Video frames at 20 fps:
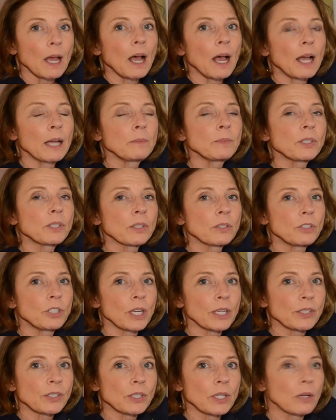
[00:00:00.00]
I'm
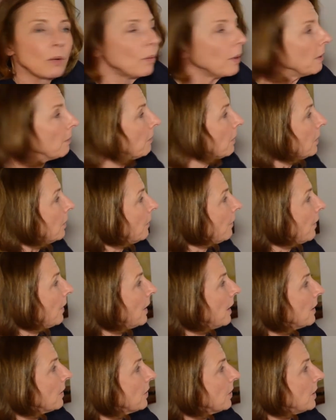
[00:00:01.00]
suggesting we move
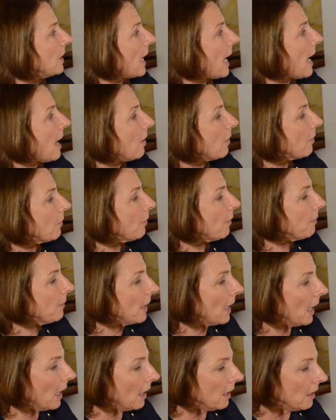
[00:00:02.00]
this down from
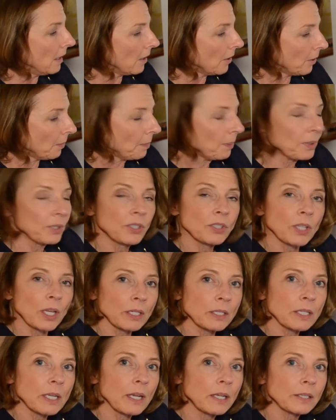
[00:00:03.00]
the 80th
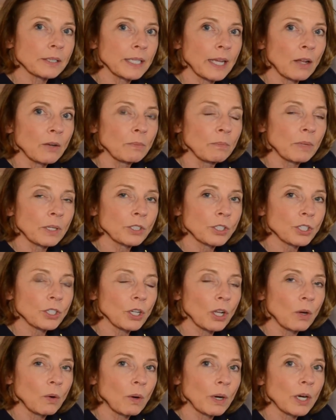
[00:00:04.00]
percentile down much
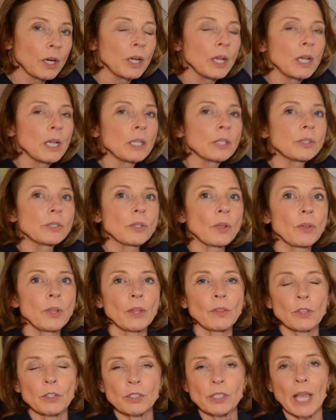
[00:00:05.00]
lower so
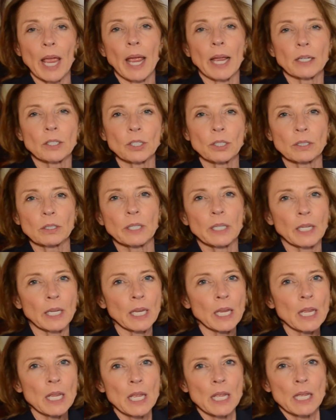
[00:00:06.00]
that there's
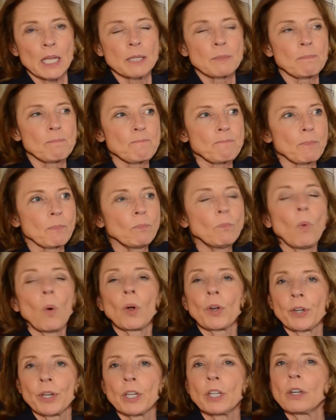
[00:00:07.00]
actually
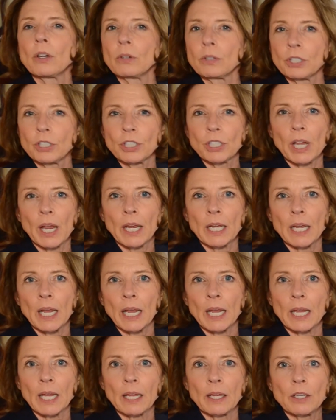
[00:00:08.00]
more
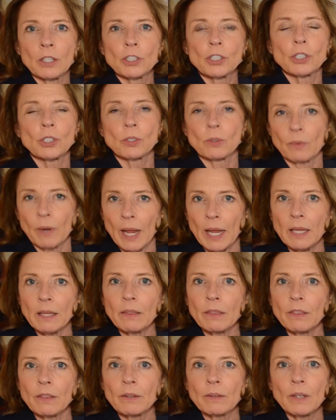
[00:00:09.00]
negotiating
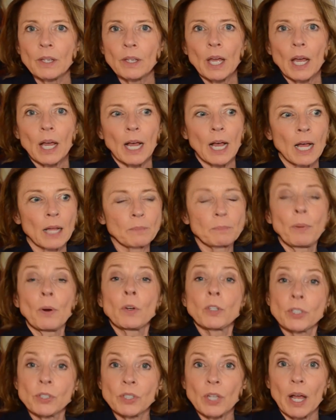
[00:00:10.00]
strength on
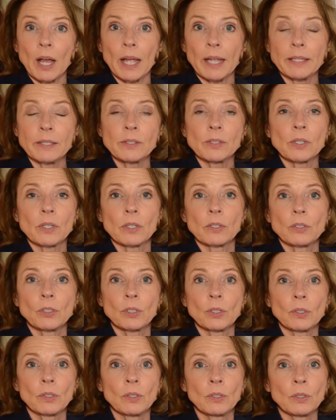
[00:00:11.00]
both sides
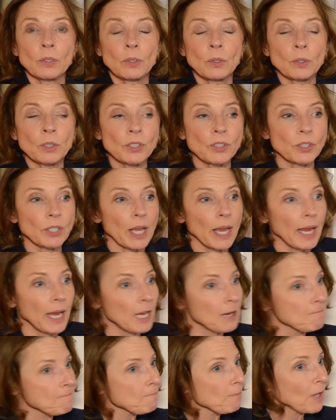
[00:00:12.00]
to
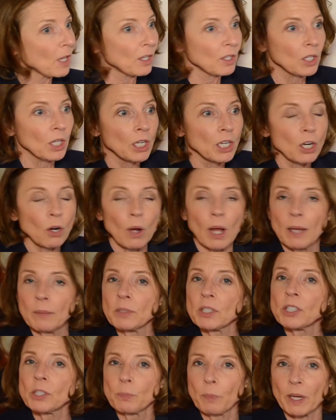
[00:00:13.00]
say, you know, I'm
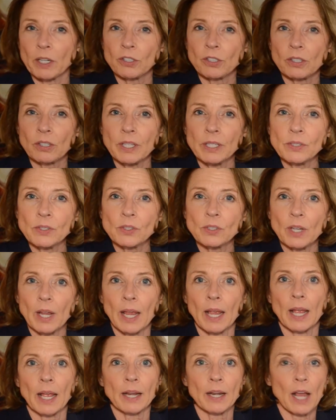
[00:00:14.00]
a specialist
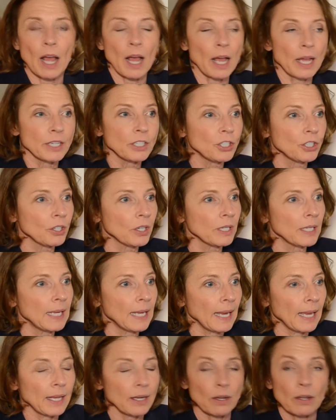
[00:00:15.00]
and I should
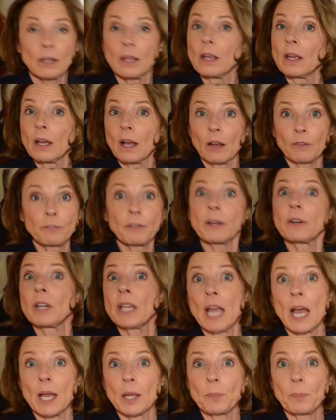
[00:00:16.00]
get a
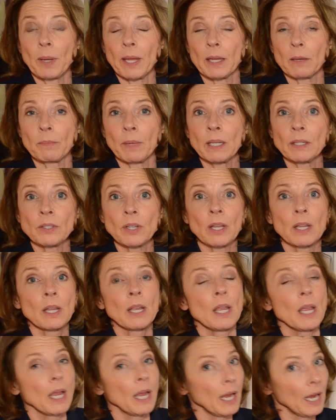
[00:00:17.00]
very high payment,
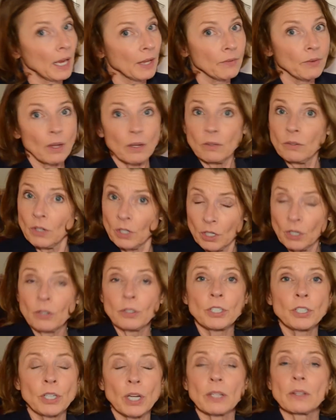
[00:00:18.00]
and
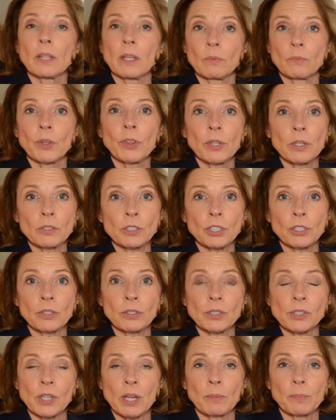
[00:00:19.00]
negotiate then with the
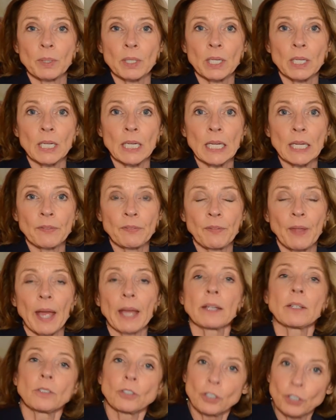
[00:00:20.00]
insurance company to get
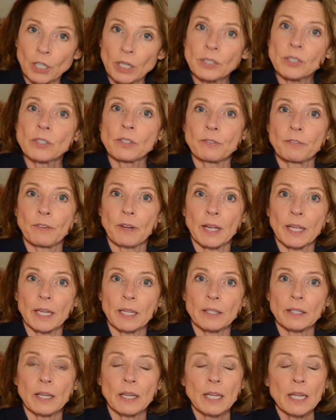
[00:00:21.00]
that, justify it.